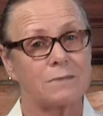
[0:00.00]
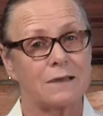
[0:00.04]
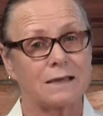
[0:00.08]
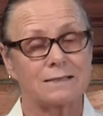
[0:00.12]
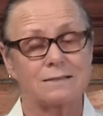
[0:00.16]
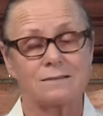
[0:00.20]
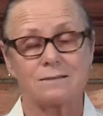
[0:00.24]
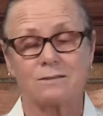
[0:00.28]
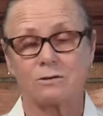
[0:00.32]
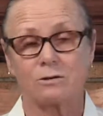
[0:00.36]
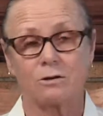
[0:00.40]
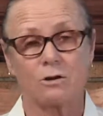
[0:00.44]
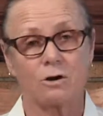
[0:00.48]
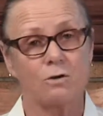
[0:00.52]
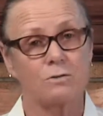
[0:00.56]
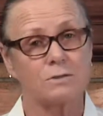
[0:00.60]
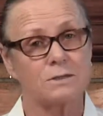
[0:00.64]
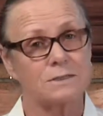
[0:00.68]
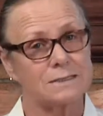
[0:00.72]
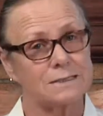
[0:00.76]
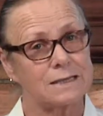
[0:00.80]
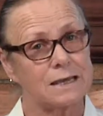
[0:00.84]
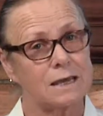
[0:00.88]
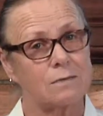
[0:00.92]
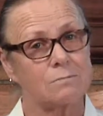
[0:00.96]
They're all the
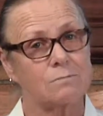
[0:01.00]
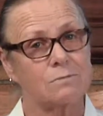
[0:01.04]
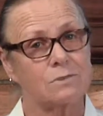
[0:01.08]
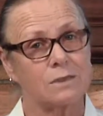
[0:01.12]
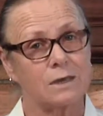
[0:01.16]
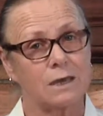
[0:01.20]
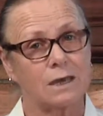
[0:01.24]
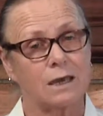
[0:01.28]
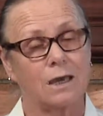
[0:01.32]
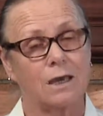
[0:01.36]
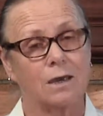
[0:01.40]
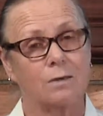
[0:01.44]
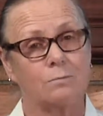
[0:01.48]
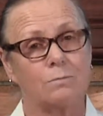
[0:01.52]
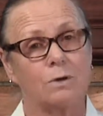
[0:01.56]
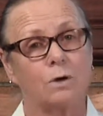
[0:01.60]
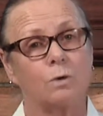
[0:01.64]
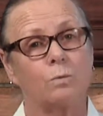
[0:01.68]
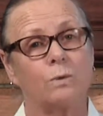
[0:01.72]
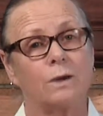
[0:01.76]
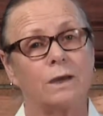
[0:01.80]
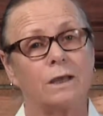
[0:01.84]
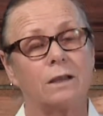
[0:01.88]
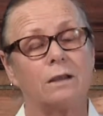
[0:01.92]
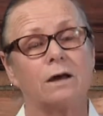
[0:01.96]
same thing, but
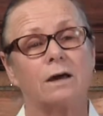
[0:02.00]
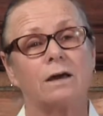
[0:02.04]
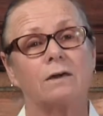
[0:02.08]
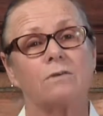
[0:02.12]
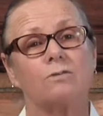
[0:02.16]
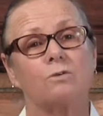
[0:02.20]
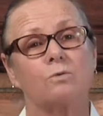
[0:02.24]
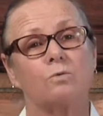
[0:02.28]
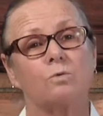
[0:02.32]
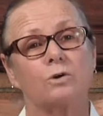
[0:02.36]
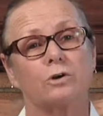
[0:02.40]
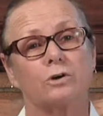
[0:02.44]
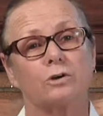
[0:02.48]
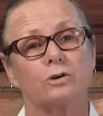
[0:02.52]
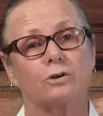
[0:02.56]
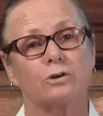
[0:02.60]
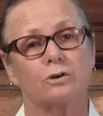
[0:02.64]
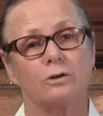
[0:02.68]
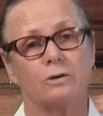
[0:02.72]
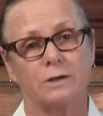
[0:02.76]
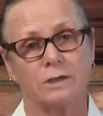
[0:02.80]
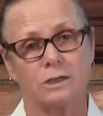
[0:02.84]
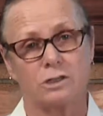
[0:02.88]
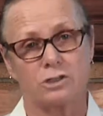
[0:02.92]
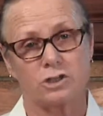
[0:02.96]
we like the word
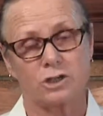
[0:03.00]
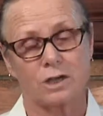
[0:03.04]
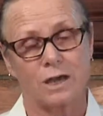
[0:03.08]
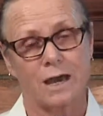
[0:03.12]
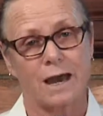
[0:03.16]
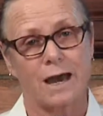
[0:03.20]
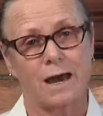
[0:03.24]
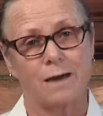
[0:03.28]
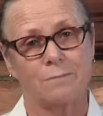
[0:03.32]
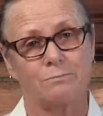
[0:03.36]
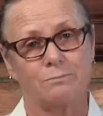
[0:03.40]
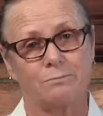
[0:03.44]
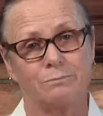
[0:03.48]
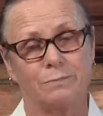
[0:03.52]
courage cap